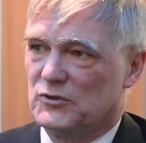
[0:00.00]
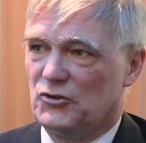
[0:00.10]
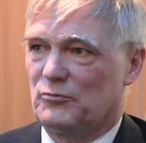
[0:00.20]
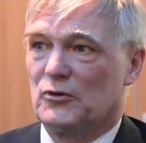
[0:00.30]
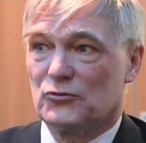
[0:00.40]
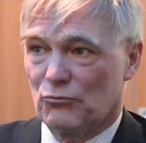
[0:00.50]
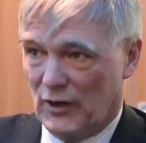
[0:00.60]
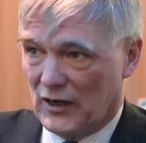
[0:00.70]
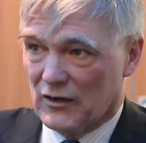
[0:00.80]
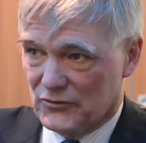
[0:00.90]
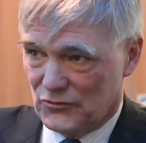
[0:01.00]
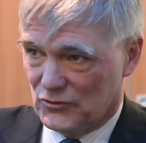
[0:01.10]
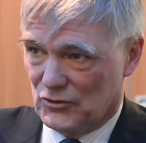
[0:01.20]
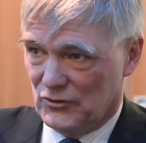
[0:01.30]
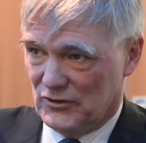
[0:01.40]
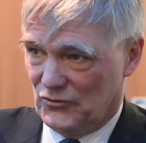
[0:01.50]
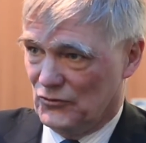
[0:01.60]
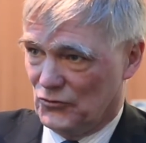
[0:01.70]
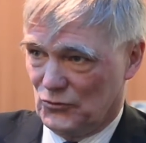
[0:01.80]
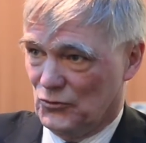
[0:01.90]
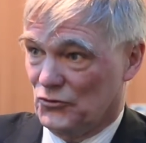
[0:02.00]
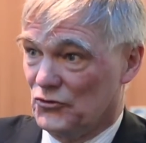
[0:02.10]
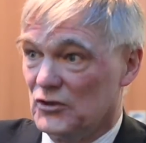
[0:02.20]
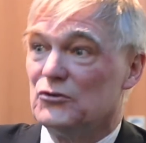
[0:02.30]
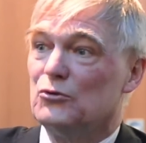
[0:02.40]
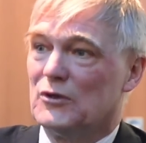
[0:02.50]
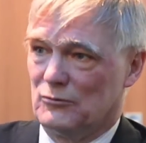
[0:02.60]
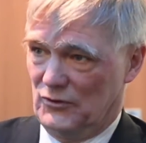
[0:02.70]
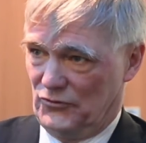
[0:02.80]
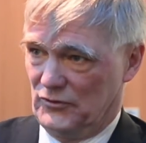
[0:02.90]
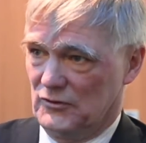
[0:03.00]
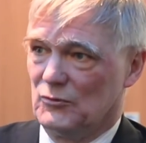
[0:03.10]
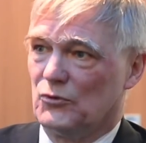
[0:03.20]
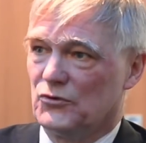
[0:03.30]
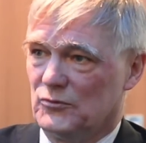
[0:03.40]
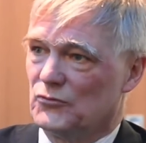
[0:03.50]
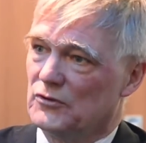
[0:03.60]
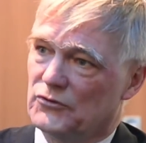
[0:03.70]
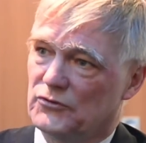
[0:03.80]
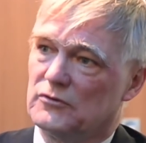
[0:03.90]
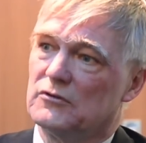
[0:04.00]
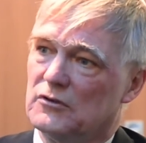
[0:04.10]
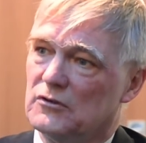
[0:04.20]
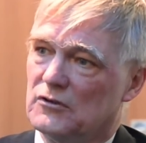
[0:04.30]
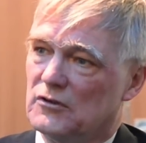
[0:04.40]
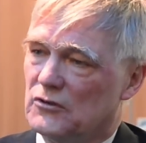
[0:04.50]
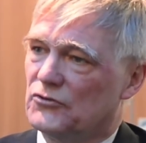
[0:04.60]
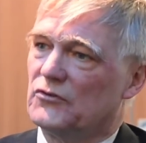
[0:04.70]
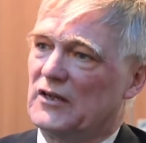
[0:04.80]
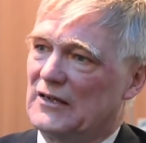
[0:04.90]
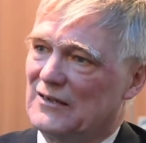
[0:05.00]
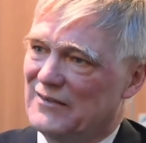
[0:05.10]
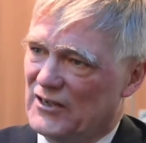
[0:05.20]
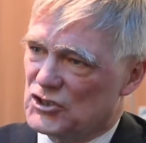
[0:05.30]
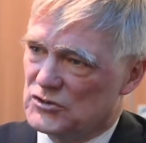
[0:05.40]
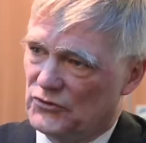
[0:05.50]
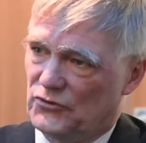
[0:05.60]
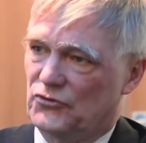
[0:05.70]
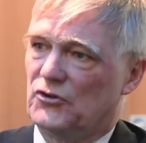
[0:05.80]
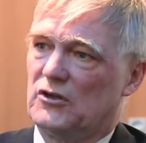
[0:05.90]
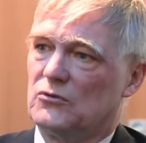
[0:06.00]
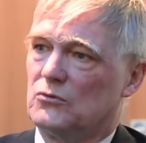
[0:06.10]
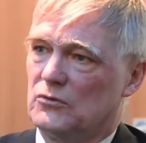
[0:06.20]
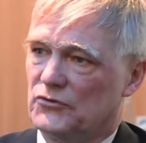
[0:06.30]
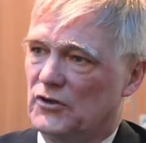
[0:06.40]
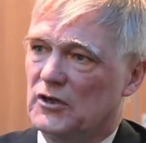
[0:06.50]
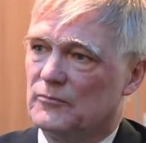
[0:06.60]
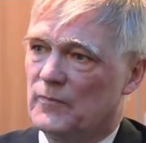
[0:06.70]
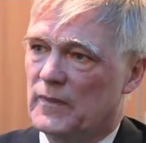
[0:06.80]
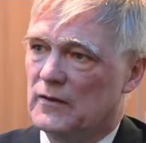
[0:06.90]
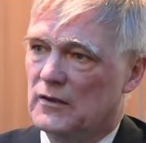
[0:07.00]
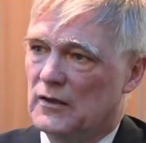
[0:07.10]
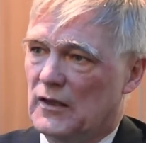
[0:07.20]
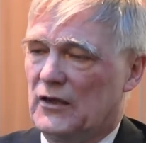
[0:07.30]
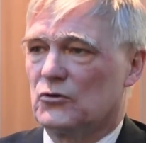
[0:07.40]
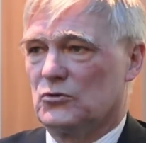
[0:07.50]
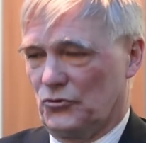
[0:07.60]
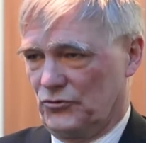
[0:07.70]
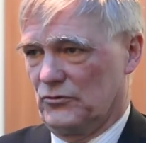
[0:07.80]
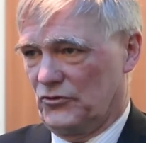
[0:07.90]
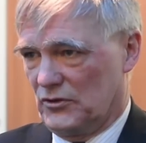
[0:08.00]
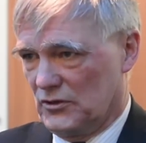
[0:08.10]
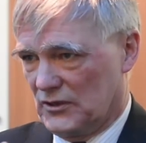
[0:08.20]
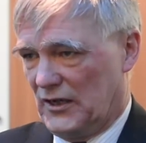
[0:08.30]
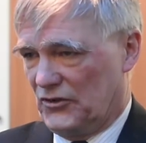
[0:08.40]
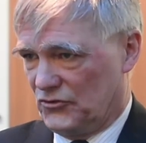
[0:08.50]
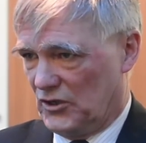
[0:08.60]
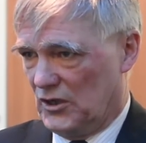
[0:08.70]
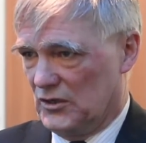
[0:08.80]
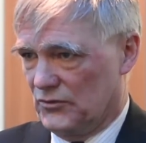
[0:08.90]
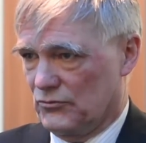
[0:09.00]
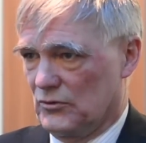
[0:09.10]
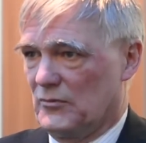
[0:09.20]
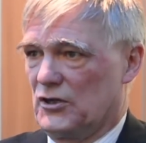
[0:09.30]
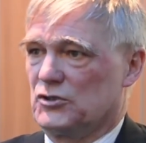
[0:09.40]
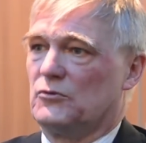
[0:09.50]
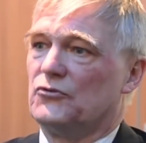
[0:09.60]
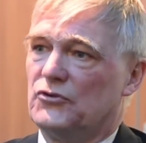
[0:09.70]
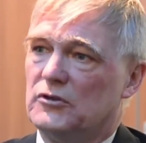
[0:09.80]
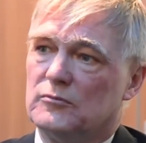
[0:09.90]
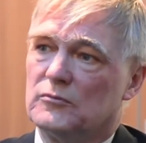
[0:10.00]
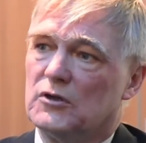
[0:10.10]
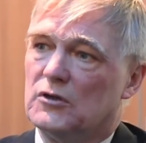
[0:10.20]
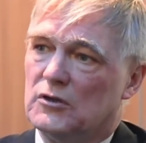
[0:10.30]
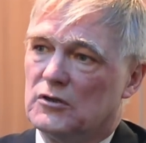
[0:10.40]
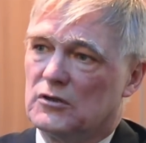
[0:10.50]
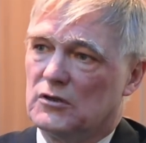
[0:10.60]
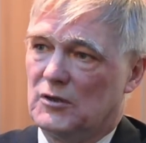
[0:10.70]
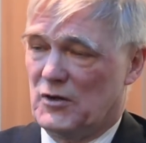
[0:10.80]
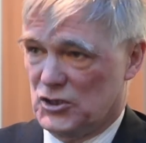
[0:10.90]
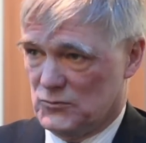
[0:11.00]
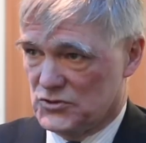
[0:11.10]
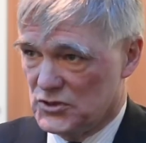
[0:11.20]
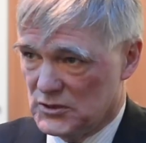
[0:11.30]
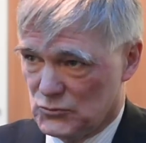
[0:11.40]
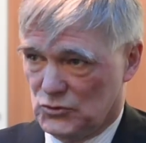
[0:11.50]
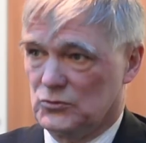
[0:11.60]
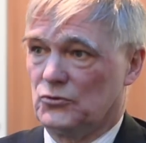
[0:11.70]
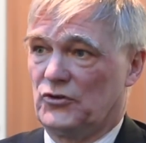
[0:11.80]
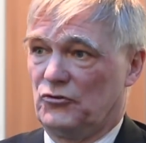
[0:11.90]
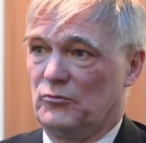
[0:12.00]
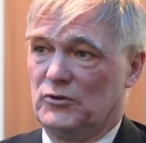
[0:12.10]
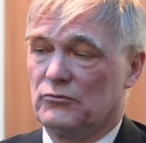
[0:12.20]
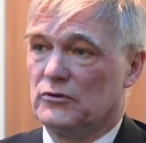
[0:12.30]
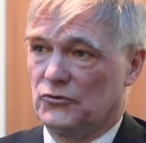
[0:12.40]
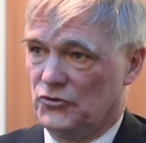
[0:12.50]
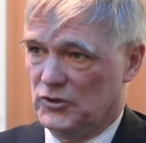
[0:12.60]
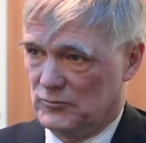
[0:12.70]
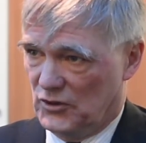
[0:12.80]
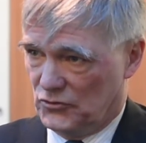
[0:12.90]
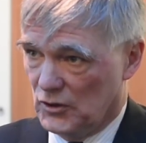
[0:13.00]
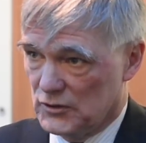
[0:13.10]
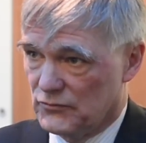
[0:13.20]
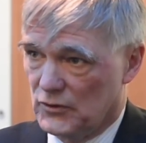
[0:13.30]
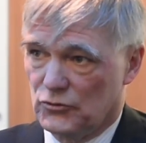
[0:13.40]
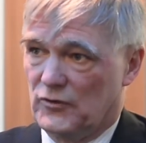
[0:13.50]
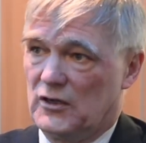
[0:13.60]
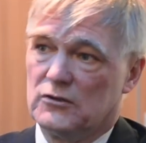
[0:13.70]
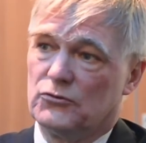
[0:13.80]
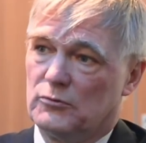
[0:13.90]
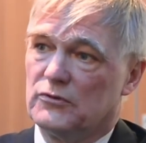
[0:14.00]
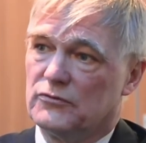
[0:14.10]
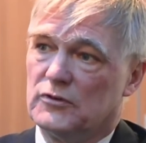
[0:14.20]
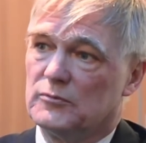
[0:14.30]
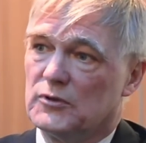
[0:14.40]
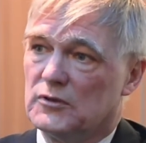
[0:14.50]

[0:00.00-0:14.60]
where he spoke directly to the colleagues in the stores because he knew they were listening, he wanted them to listen. And so that connection is sustained all the time. And of course, there is a cascade through a management team. A management team, which of course has to be a real team, has to live those values with them.